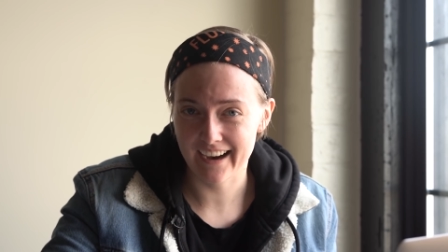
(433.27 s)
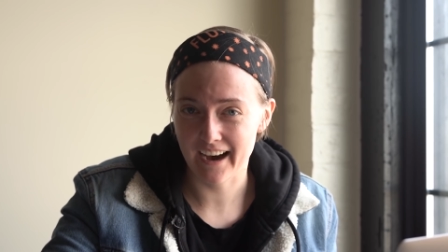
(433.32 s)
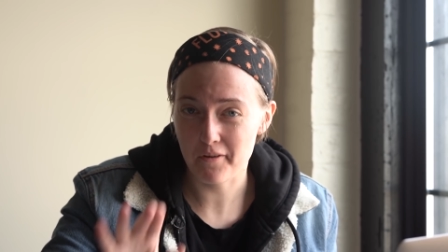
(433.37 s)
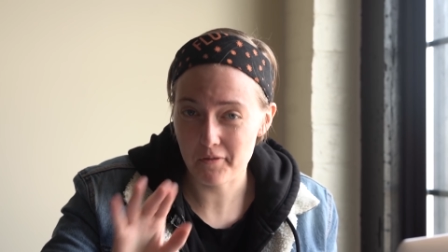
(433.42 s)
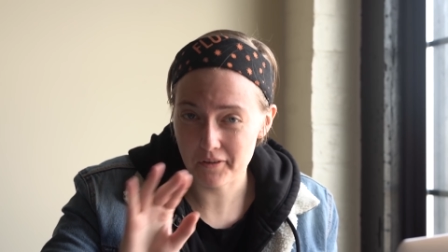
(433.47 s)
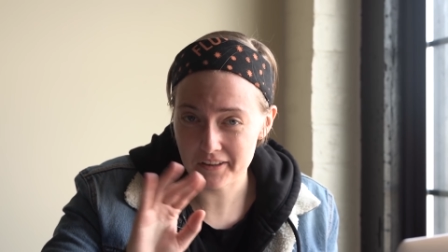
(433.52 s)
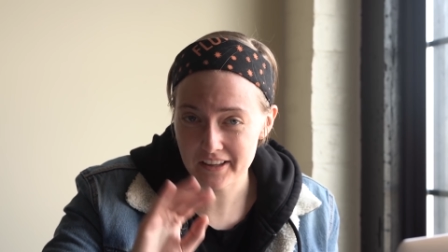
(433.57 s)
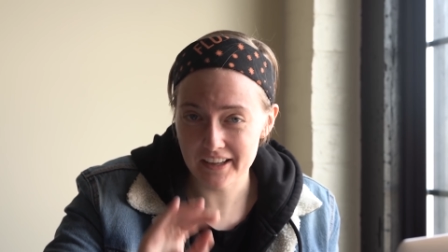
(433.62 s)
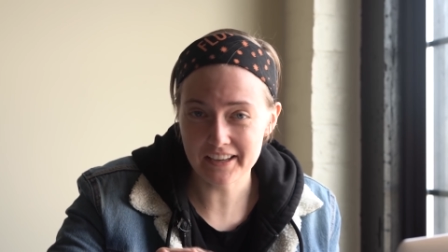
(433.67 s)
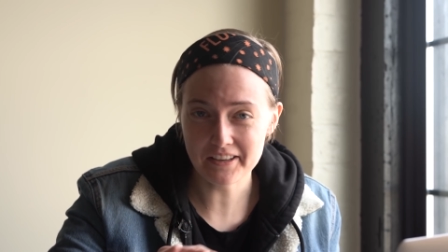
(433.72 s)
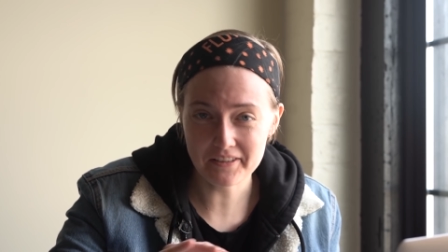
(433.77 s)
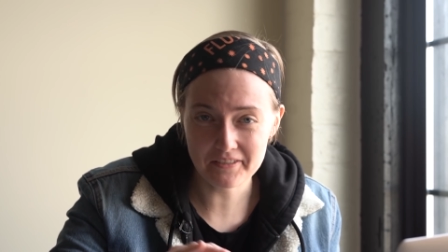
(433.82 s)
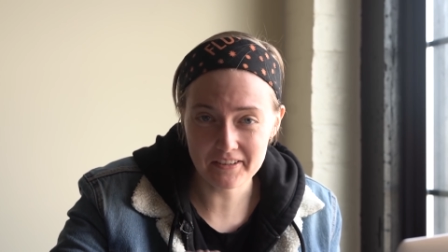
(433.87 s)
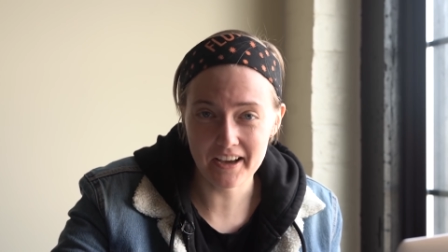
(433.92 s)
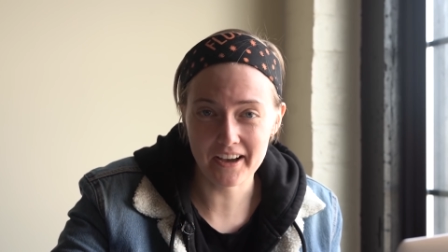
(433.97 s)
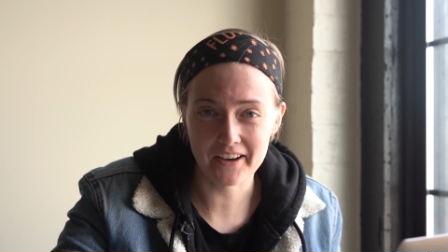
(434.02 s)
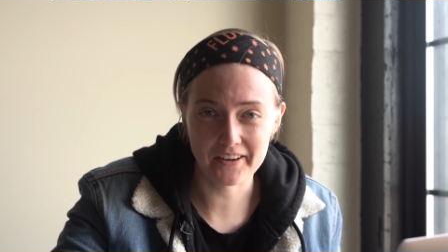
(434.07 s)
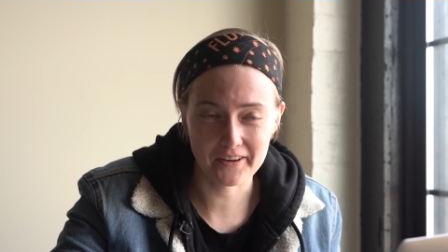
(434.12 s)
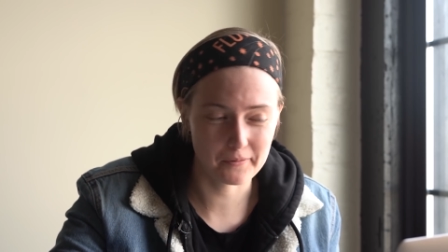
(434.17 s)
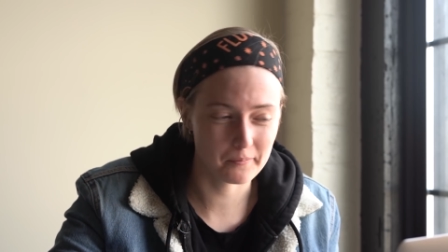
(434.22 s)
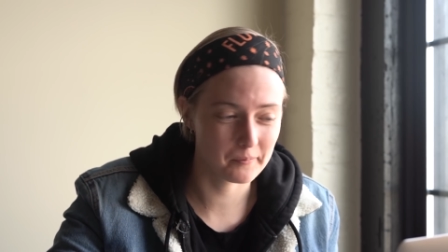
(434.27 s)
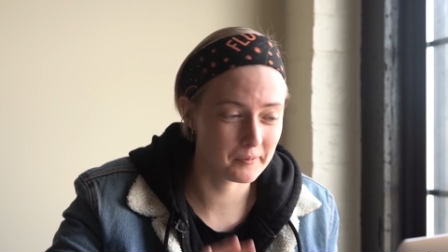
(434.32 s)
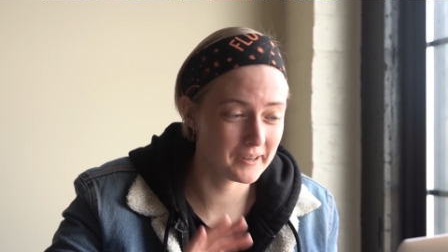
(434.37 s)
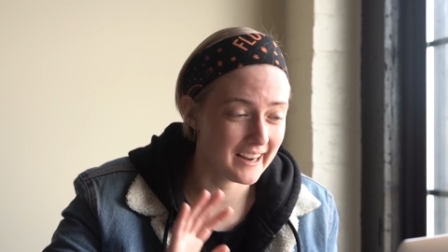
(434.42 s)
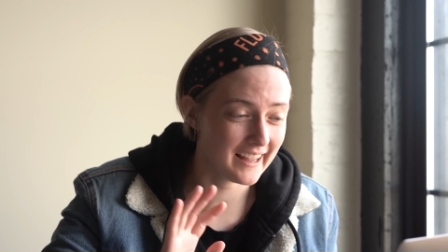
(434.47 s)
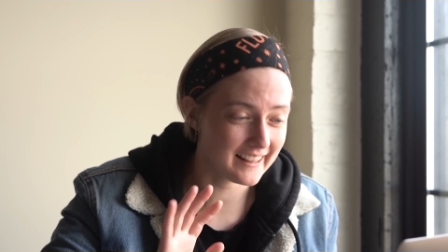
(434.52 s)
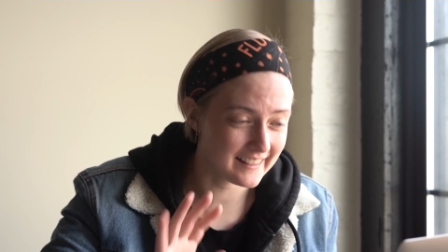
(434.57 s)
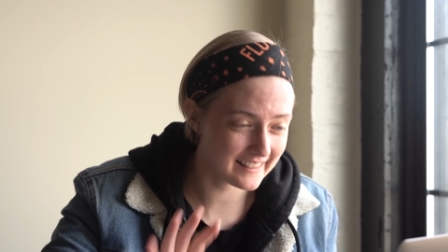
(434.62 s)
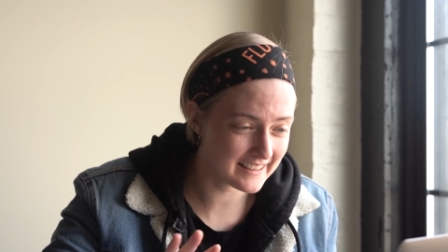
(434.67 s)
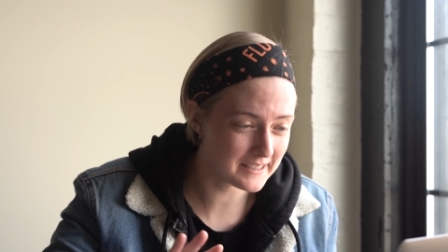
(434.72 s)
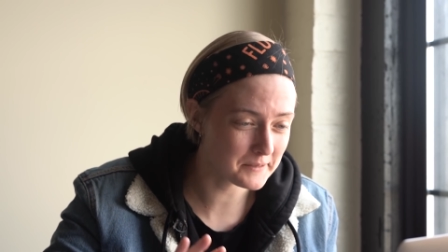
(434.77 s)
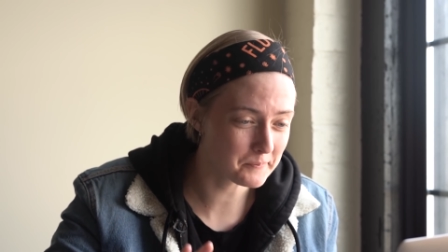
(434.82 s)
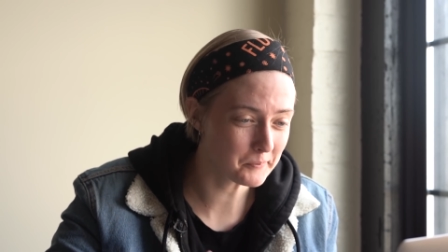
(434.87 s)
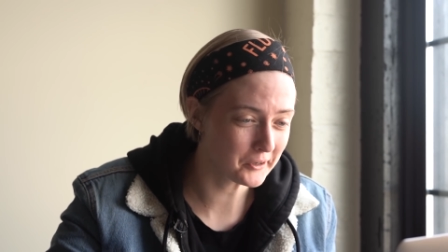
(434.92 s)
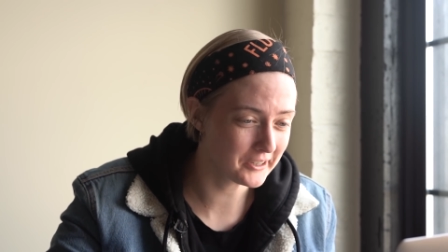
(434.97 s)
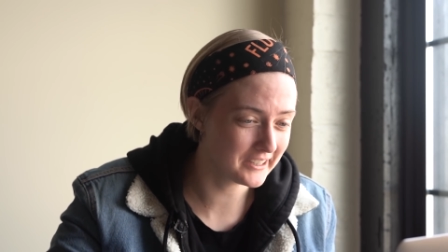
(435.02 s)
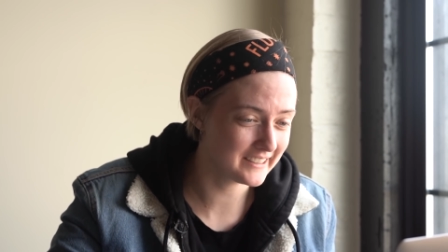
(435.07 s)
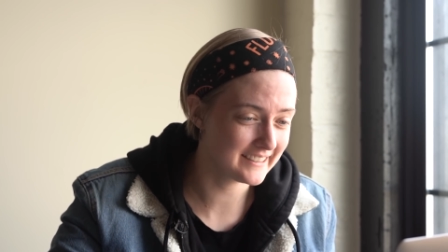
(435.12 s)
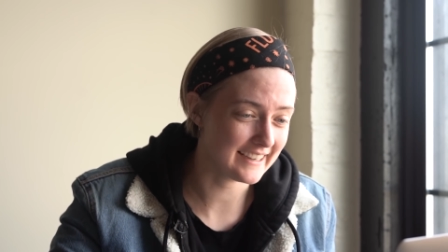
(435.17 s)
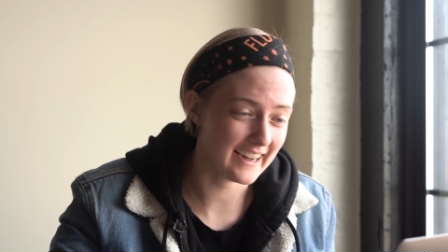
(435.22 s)
I will let you know, but at this
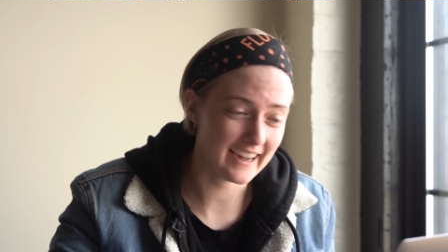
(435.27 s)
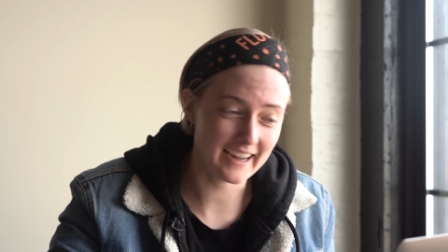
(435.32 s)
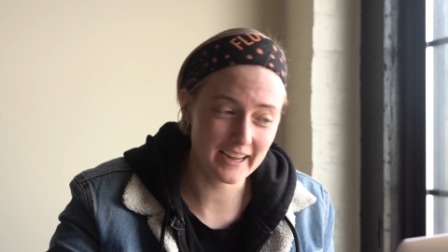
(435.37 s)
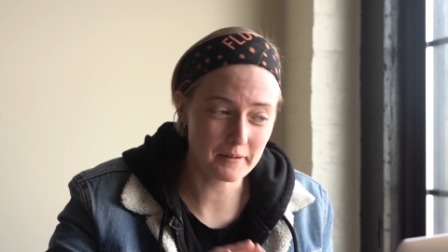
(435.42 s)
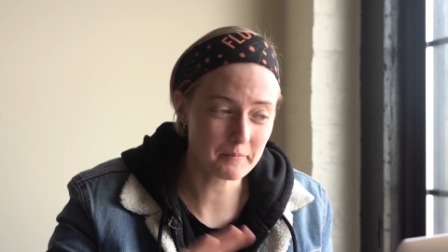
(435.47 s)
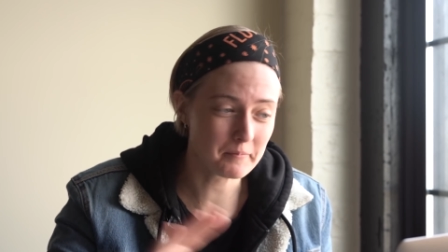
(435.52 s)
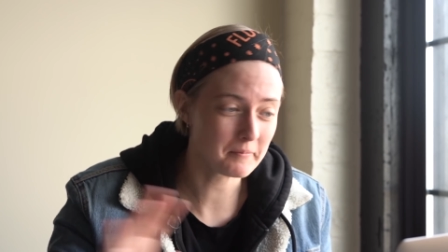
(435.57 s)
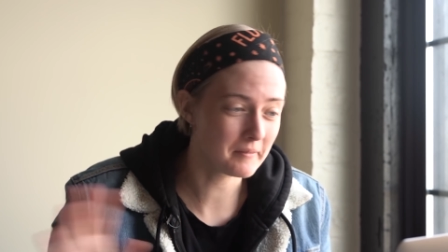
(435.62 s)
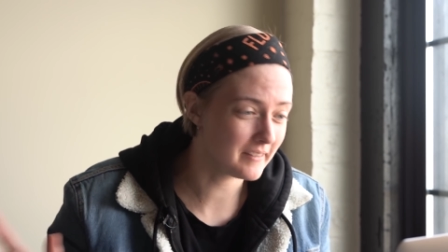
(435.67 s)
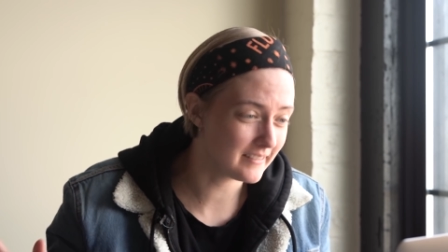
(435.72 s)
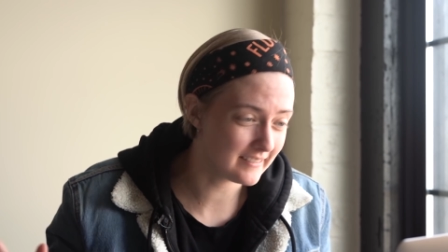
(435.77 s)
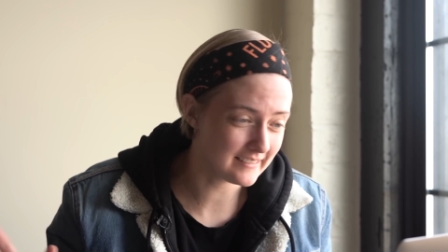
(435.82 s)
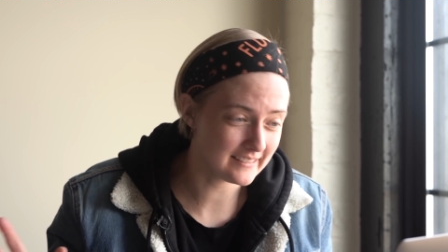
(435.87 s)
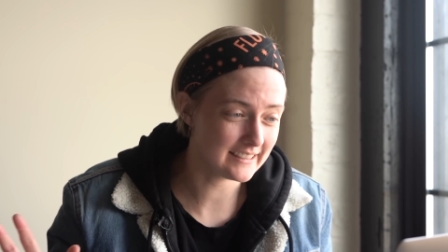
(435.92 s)
point in time,